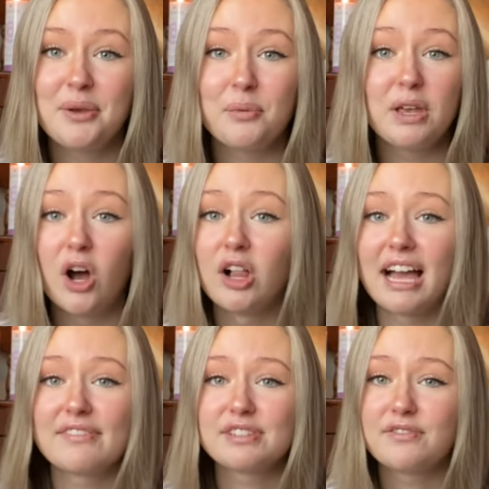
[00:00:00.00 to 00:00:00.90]
We all
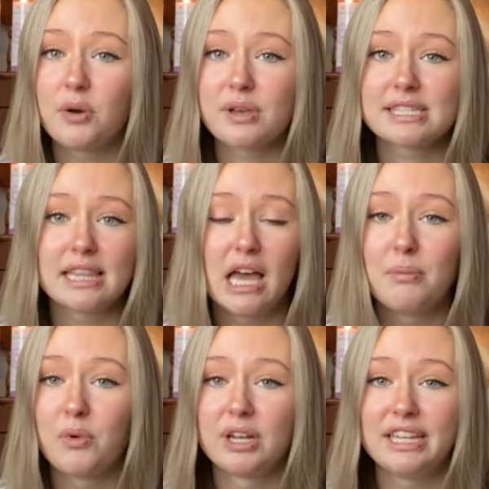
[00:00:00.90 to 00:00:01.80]
have to focus a lot
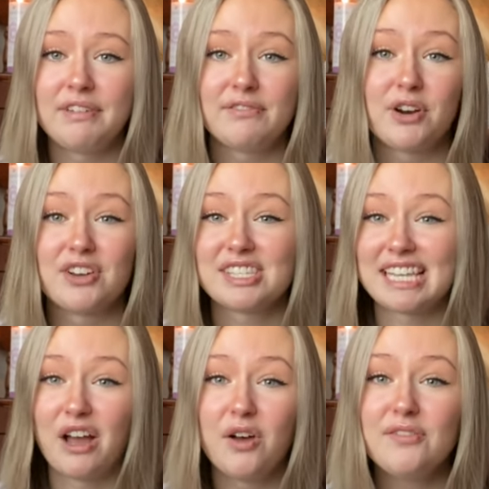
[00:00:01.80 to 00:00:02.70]
more on living for
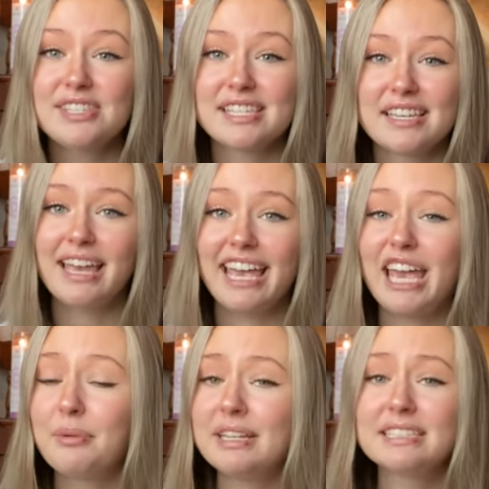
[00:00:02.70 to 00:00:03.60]
ourselves, and
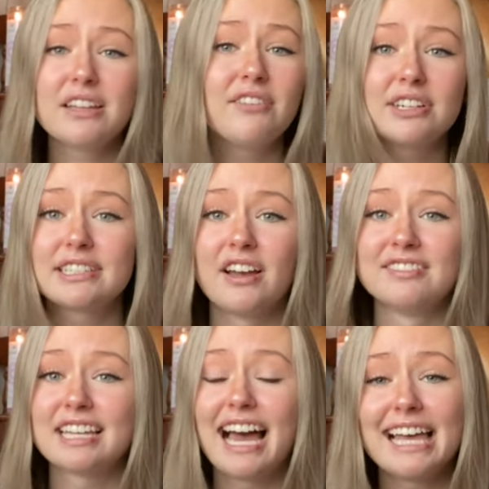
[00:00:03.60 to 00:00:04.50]
we need to love ourselves.
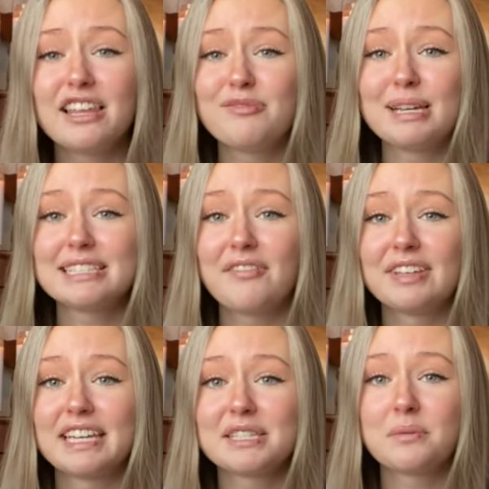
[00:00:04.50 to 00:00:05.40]
I love myself, and
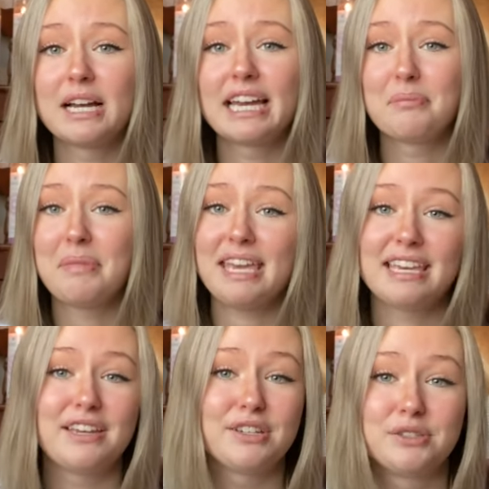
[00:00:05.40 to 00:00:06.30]
that's why I'm
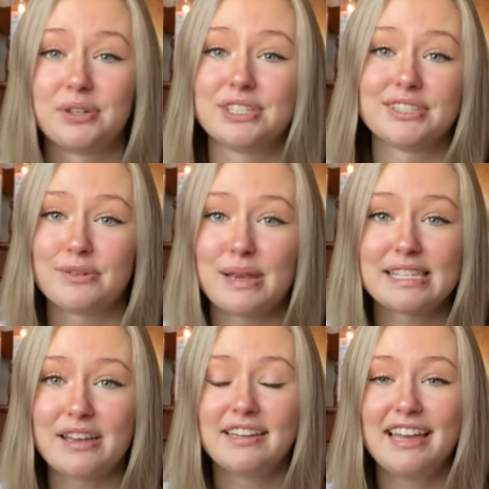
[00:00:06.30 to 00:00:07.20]
making good choices for
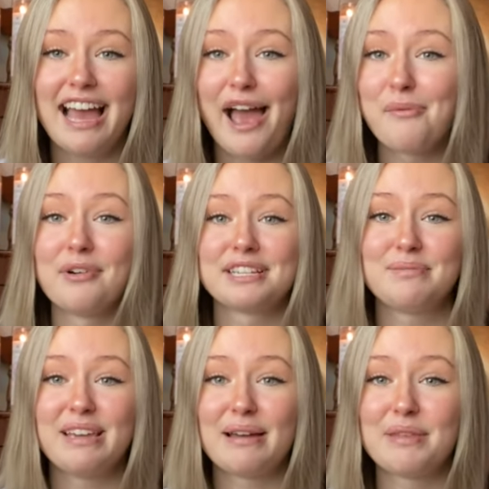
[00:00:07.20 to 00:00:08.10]
myself. I want to
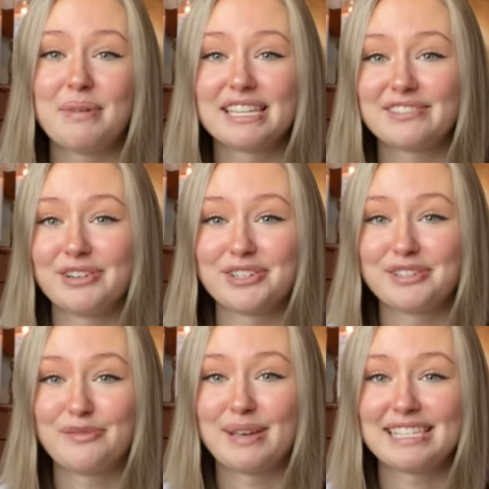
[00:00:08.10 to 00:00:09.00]
become the best version
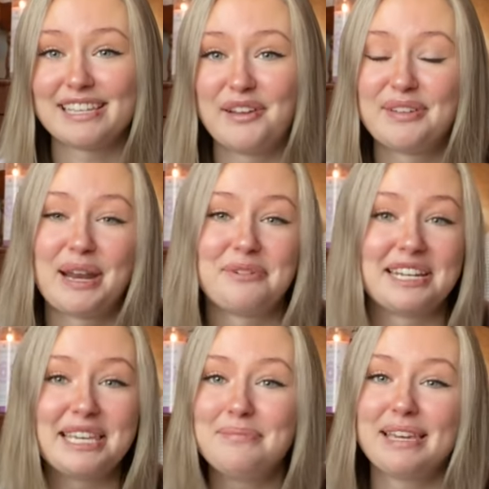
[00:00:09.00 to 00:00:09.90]
of myself, and I want to
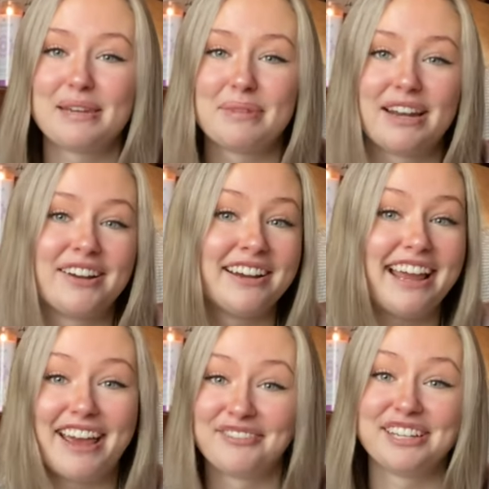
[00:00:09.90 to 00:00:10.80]
keep getting better
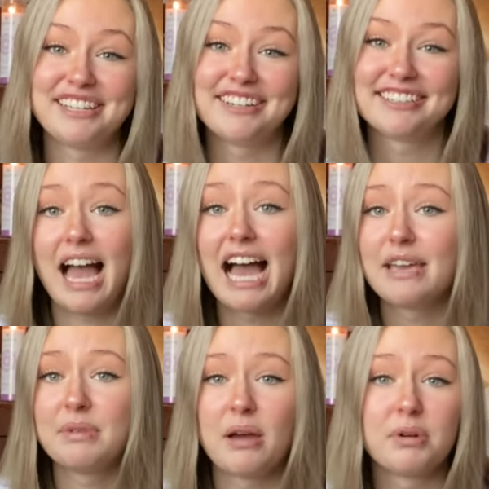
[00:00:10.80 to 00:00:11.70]
every year. I am
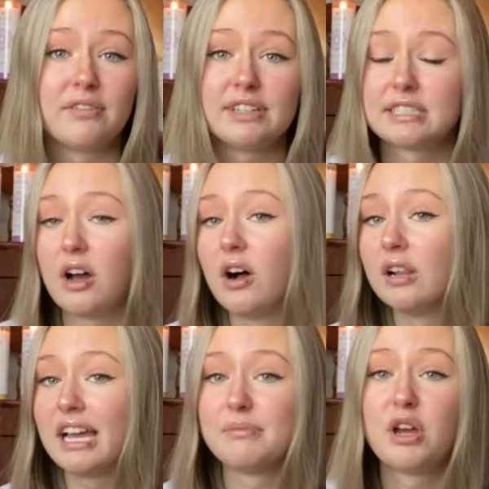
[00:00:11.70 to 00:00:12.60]
not perfect at all.
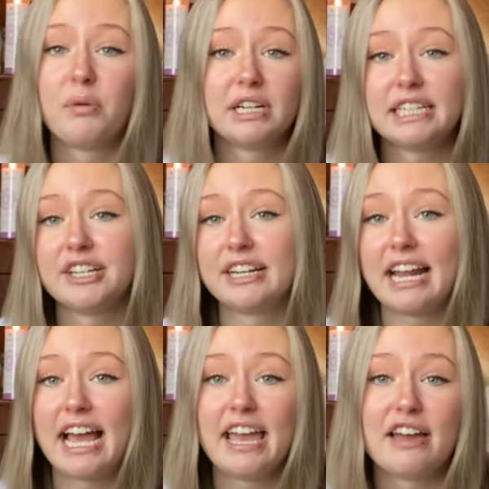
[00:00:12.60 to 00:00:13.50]
I'm nowhere near it.
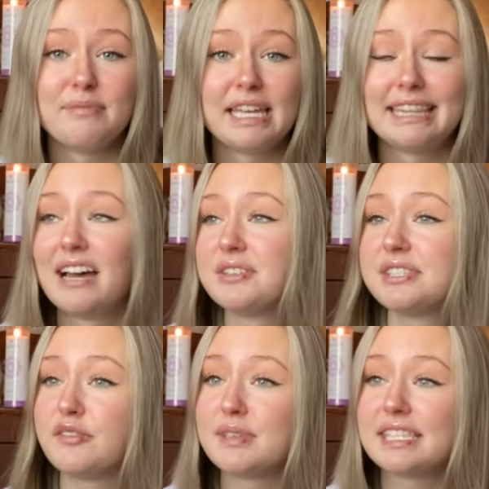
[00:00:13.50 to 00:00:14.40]
I have made thousands
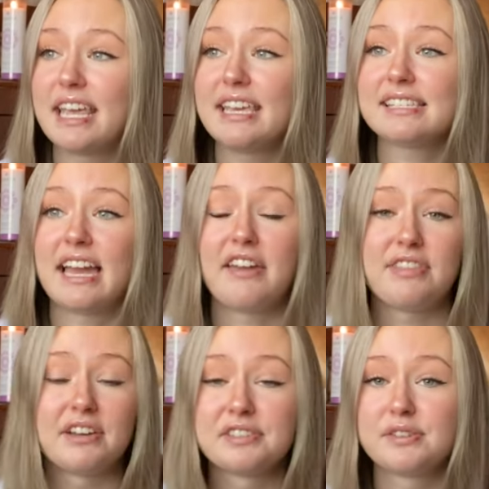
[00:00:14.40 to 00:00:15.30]
of mistakes. I have
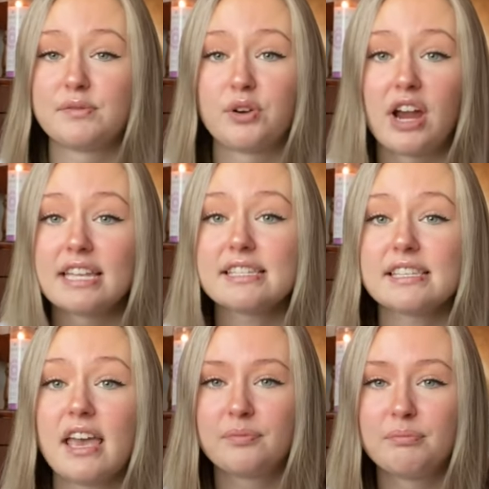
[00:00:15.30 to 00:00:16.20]
thousands of regrets,
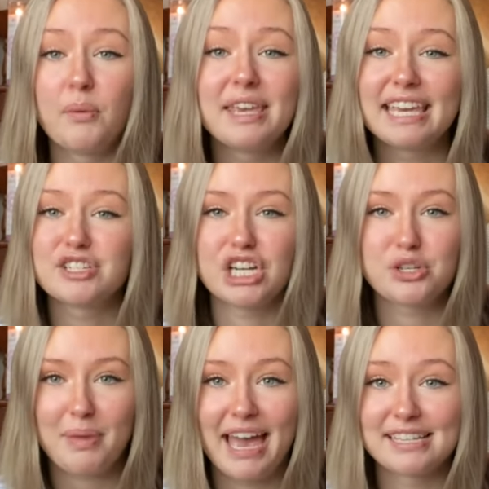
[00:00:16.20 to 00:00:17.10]
but we can't change the
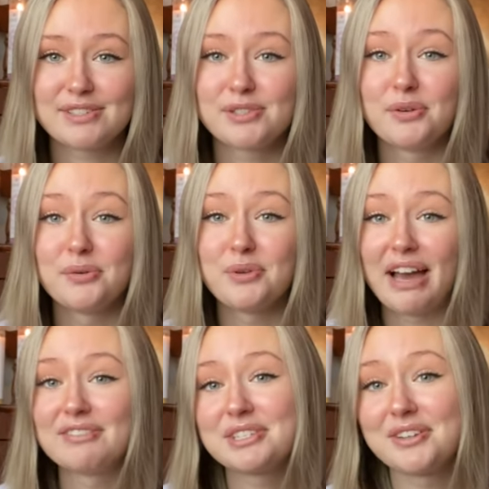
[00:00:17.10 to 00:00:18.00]
past. So you
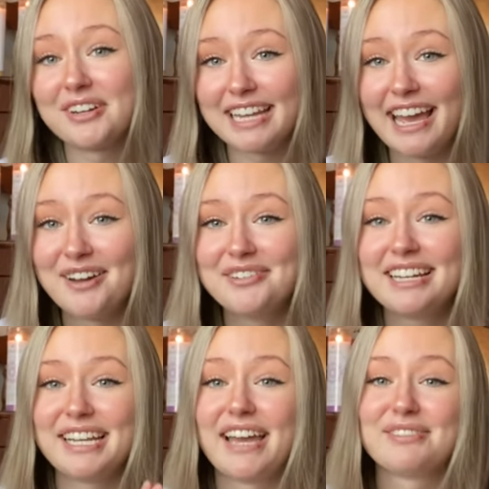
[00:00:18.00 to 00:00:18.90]
have to start now,
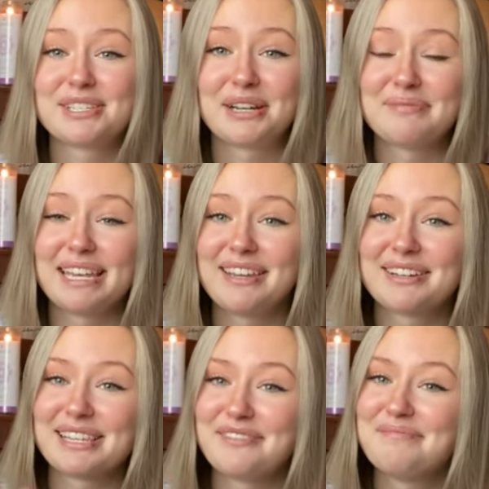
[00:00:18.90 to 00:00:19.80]
and you have to start making
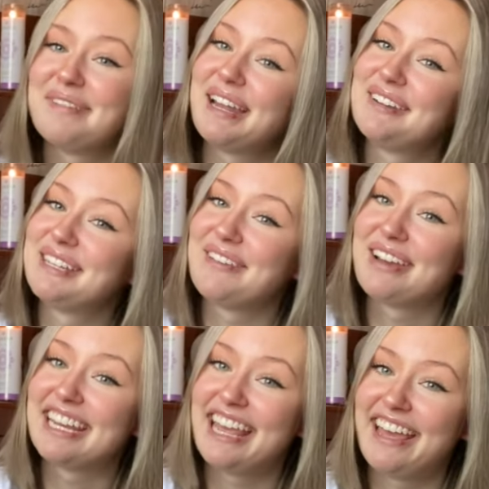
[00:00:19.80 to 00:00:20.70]
yourself better day
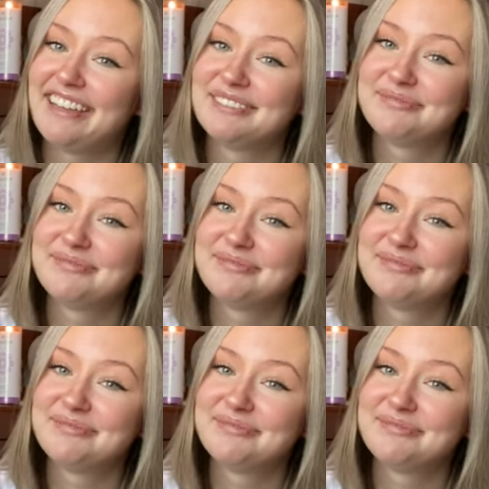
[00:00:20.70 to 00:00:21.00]
by day.